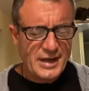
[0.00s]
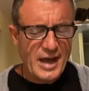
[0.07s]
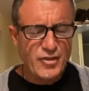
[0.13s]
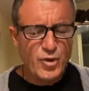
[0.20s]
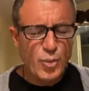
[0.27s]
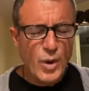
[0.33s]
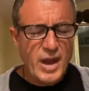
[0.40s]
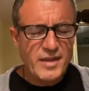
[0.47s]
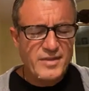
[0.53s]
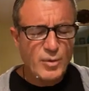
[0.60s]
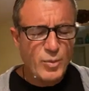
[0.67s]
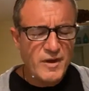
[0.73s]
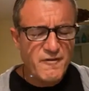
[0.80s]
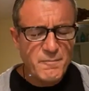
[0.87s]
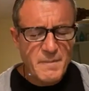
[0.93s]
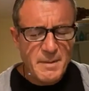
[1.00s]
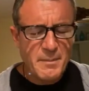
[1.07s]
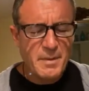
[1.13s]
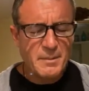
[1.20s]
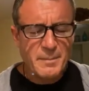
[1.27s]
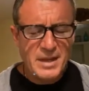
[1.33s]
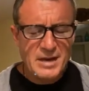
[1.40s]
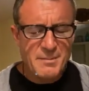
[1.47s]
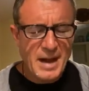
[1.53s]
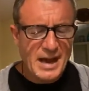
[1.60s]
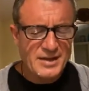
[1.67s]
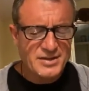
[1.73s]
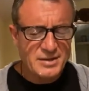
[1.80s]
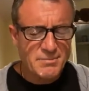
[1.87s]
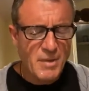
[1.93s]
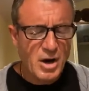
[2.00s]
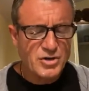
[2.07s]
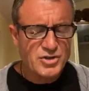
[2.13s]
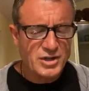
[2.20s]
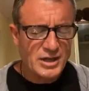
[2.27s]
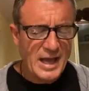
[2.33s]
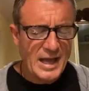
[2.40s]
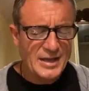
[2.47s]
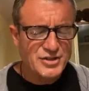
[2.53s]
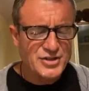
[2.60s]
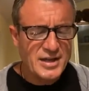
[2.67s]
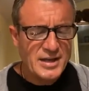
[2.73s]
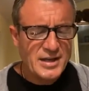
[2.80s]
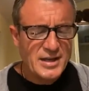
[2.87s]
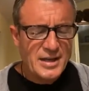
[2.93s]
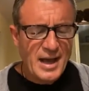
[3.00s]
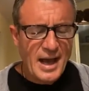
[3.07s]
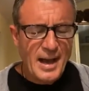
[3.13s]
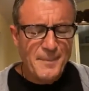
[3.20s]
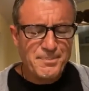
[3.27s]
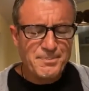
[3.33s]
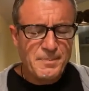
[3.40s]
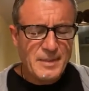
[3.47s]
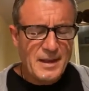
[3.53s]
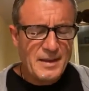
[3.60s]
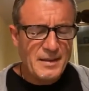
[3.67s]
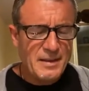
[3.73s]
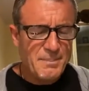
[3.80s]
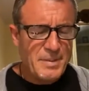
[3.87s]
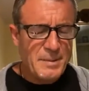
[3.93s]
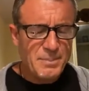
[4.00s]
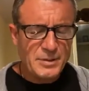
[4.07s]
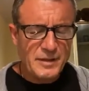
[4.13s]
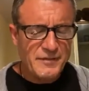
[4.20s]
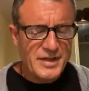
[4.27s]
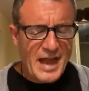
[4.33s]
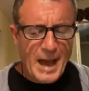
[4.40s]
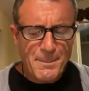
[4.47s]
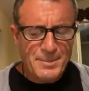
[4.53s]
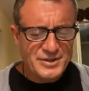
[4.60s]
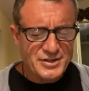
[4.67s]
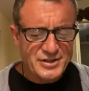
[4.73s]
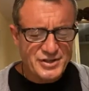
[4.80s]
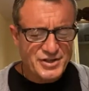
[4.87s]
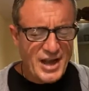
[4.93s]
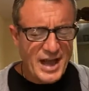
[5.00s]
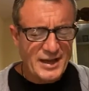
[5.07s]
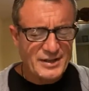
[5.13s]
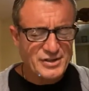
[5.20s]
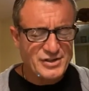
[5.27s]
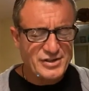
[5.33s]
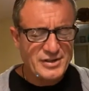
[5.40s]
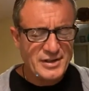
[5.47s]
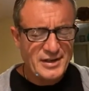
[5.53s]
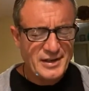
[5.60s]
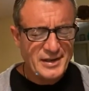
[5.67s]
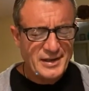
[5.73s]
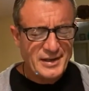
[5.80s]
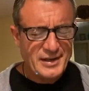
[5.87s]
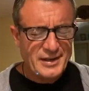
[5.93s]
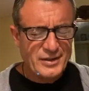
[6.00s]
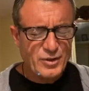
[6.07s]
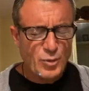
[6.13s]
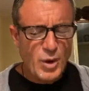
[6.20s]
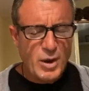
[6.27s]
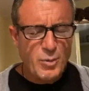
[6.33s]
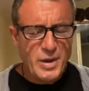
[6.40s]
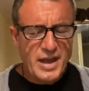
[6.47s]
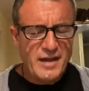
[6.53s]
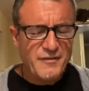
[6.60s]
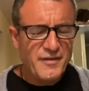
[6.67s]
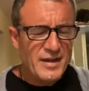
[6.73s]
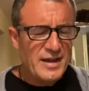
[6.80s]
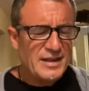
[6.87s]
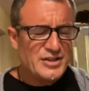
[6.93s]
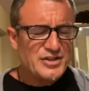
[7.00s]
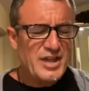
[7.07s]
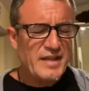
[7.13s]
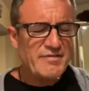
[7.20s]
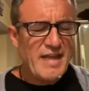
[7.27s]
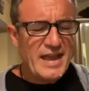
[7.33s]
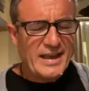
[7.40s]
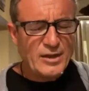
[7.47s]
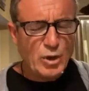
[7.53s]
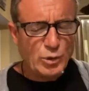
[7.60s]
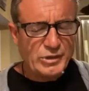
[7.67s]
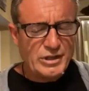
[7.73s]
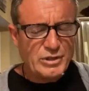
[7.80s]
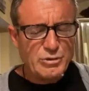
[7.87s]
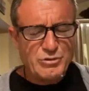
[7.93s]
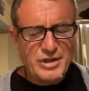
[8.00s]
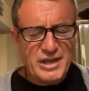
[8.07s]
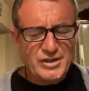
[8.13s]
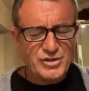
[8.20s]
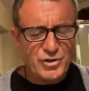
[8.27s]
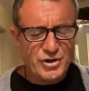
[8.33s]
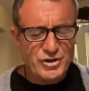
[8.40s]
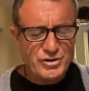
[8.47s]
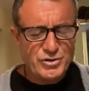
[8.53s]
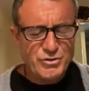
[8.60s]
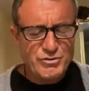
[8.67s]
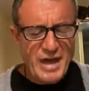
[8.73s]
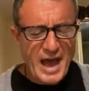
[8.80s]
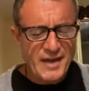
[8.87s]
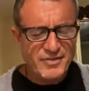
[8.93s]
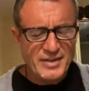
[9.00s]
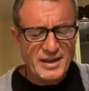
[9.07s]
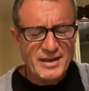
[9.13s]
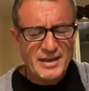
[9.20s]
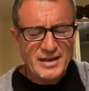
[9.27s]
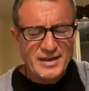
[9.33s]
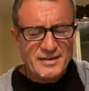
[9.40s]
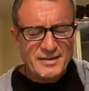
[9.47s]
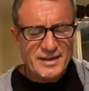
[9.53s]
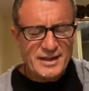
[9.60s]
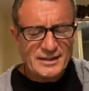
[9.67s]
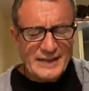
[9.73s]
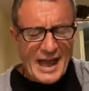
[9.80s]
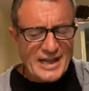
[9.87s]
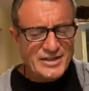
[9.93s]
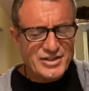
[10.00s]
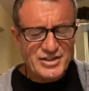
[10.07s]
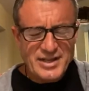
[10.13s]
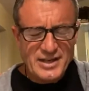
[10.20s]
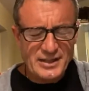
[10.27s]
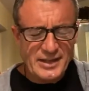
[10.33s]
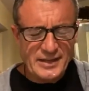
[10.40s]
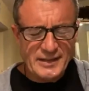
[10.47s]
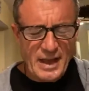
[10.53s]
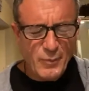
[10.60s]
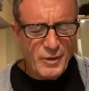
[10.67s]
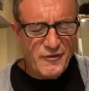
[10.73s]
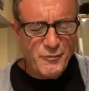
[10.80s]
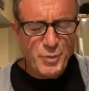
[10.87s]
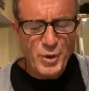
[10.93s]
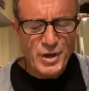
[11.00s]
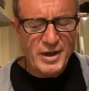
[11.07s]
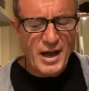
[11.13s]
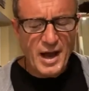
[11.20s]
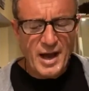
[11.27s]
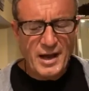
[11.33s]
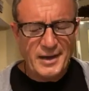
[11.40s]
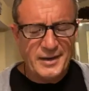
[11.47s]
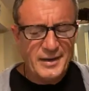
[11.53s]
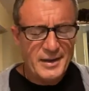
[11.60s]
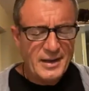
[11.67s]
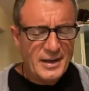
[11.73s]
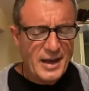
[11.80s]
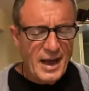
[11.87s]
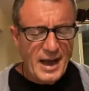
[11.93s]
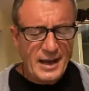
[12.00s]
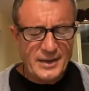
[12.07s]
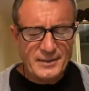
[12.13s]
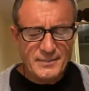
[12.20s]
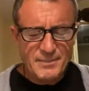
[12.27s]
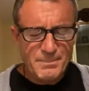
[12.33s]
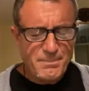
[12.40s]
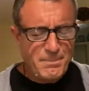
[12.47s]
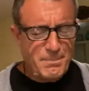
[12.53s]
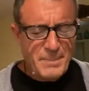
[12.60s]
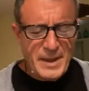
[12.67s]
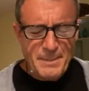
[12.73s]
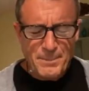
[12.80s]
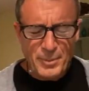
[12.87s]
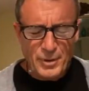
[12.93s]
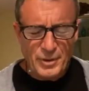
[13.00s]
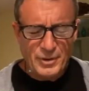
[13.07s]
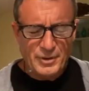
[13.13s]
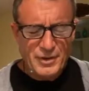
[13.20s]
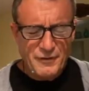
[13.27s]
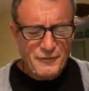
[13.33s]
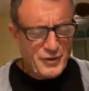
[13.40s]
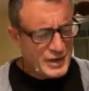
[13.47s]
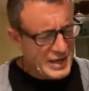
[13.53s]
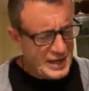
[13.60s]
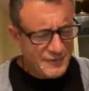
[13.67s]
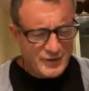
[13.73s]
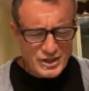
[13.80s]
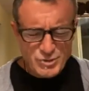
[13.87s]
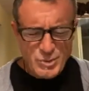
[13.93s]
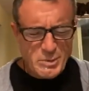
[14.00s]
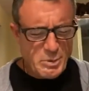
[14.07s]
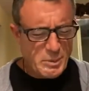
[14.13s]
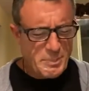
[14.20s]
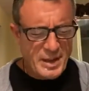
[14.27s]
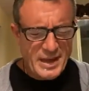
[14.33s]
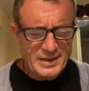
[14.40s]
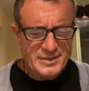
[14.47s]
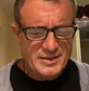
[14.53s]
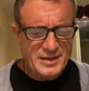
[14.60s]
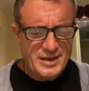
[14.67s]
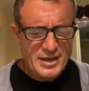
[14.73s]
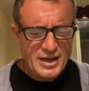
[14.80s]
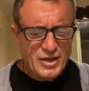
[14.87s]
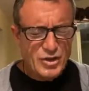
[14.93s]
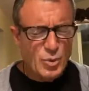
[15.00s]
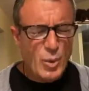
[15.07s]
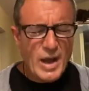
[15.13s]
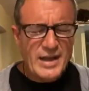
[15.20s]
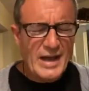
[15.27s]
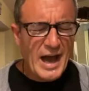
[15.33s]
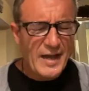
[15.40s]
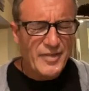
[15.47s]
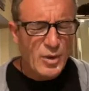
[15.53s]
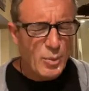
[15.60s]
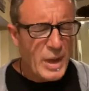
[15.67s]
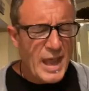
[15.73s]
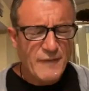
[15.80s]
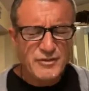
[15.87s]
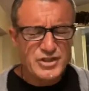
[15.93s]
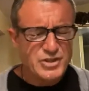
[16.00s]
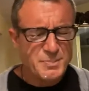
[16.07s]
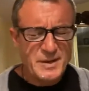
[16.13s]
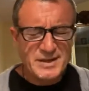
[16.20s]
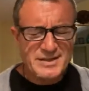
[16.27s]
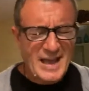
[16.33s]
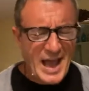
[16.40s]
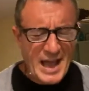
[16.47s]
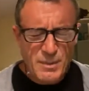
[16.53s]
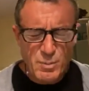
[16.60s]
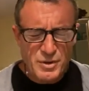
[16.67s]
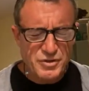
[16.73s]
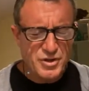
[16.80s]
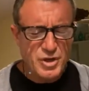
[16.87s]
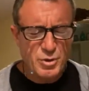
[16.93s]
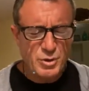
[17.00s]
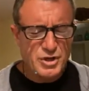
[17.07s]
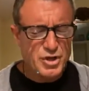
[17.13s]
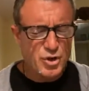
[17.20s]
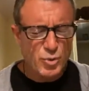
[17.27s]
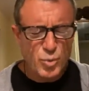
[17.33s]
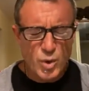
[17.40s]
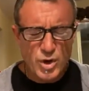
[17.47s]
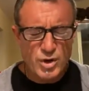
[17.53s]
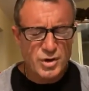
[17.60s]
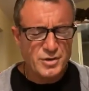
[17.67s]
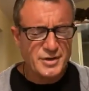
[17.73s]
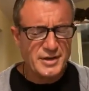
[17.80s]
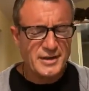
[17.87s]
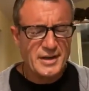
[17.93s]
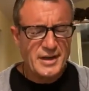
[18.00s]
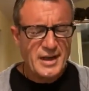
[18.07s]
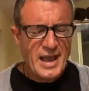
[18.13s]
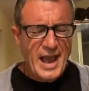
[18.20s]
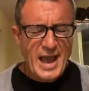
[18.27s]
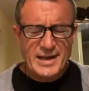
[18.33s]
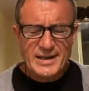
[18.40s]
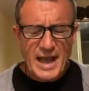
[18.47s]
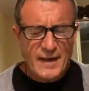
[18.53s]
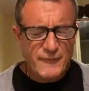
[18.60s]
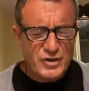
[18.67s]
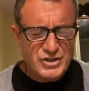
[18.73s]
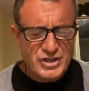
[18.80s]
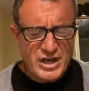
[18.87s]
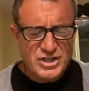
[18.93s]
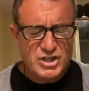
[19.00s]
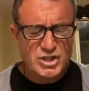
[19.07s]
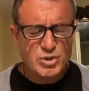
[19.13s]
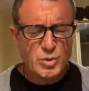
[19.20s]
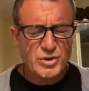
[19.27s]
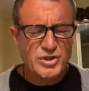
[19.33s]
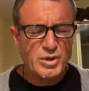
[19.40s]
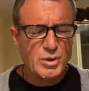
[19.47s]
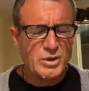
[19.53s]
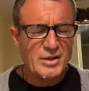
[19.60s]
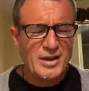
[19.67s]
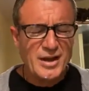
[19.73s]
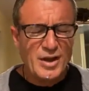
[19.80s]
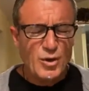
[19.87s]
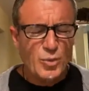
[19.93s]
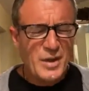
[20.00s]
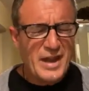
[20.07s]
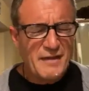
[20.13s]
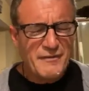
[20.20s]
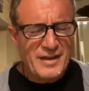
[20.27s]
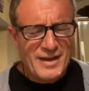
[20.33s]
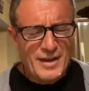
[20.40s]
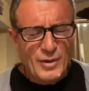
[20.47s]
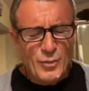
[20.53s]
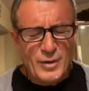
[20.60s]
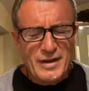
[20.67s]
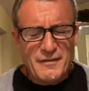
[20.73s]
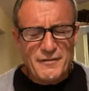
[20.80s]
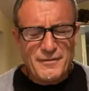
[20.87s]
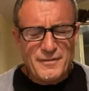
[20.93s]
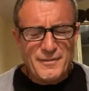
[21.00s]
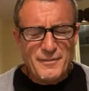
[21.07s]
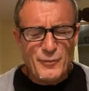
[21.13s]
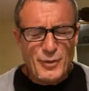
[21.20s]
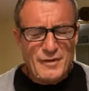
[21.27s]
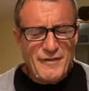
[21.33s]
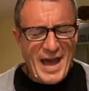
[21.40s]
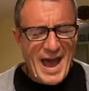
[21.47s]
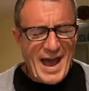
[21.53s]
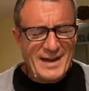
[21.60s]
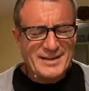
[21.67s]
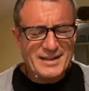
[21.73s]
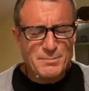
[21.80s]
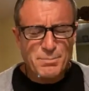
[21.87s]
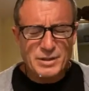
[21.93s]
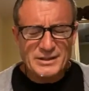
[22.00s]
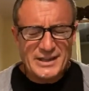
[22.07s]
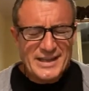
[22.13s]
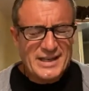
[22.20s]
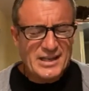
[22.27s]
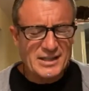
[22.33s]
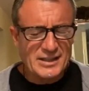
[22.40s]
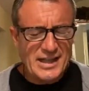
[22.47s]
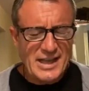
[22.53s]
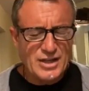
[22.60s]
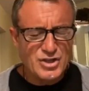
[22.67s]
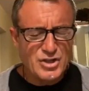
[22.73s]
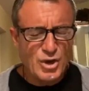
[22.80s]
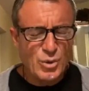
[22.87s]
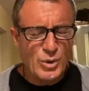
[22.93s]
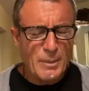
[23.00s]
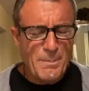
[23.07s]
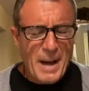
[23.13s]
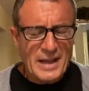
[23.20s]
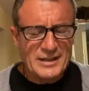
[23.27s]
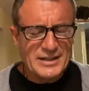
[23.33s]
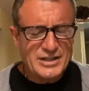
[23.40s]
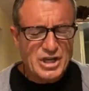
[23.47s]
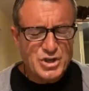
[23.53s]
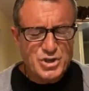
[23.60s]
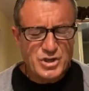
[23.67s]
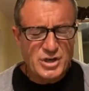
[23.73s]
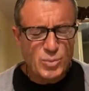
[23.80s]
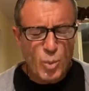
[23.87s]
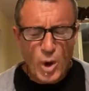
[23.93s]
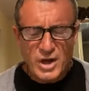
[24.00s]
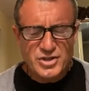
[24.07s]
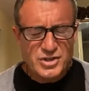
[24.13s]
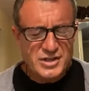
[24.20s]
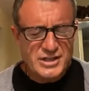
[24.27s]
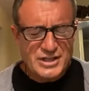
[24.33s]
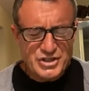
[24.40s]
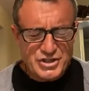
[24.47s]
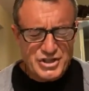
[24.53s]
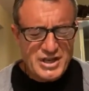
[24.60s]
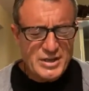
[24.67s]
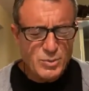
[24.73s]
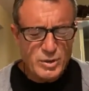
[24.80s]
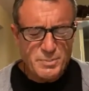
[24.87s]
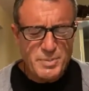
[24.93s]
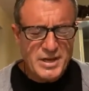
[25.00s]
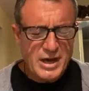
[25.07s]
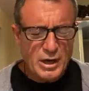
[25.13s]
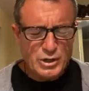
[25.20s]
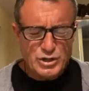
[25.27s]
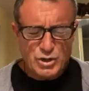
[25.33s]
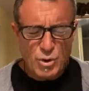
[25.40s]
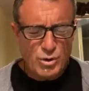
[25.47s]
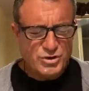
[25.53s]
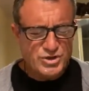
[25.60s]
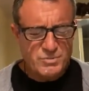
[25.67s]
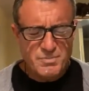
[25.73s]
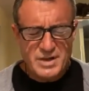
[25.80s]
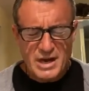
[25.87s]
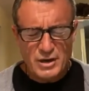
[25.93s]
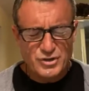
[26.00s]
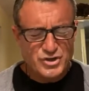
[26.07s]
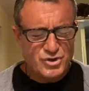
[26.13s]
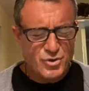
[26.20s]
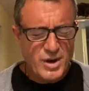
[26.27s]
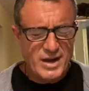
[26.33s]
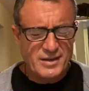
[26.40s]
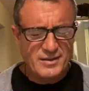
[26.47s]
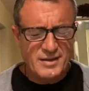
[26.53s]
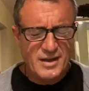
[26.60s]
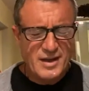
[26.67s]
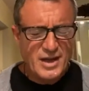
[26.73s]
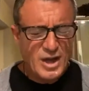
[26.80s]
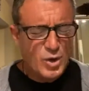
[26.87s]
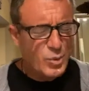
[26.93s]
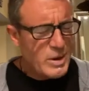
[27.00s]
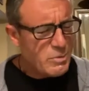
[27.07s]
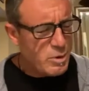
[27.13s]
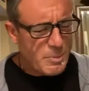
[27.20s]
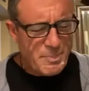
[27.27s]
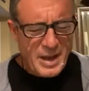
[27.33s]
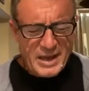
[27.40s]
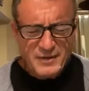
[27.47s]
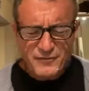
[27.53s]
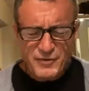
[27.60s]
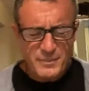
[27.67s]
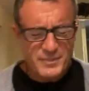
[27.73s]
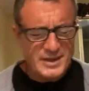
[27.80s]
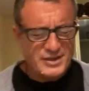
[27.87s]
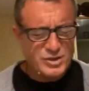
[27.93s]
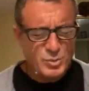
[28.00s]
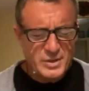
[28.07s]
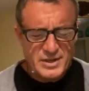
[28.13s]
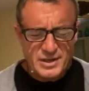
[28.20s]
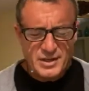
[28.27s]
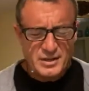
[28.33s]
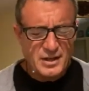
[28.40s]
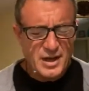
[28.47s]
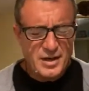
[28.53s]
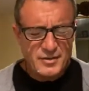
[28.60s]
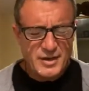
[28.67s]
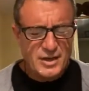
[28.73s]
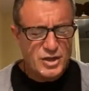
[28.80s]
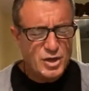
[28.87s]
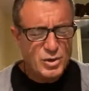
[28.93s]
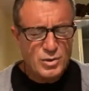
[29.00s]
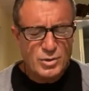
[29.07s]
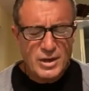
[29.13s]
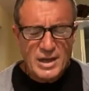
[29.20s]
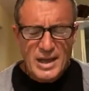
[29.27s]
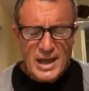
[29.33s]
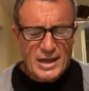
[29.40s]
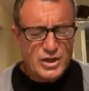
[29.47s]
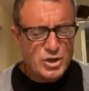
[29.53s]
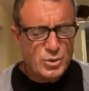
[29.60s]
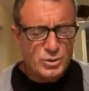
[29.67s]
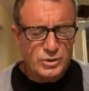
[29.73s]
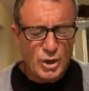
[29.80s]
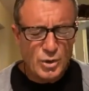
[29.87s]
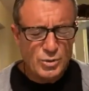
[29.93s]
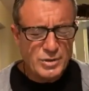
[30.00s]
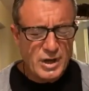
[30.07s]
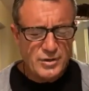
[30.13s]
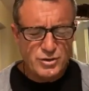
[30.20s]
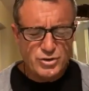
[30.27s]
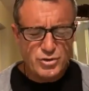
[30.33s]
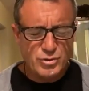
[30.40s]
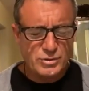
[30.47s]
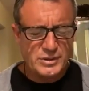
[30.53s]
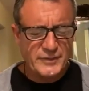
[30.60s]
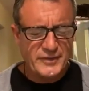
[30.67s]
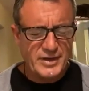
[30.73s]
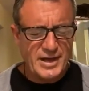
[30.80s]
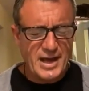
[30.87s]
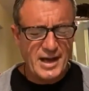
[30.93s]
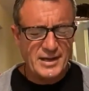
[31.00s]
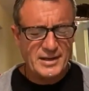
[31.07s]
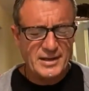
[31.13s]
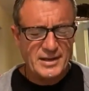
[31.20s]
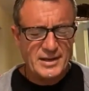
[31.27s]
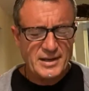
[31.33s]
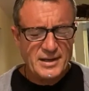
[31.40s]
God, the way that we've minimized and marginalized um, people of the opposite sex, the way we've said they can only do this or can do that, the, the glass ceiling that we've put on, on people. Forgive us, we repent. The way, God, that we haven't spent time with you and your word and had conversations with you, and we have, we have we've acted politically as though a politician in Washington, D.C. would be our source and be our strength. We repent from this and we declare that you and you alone are the true and living God.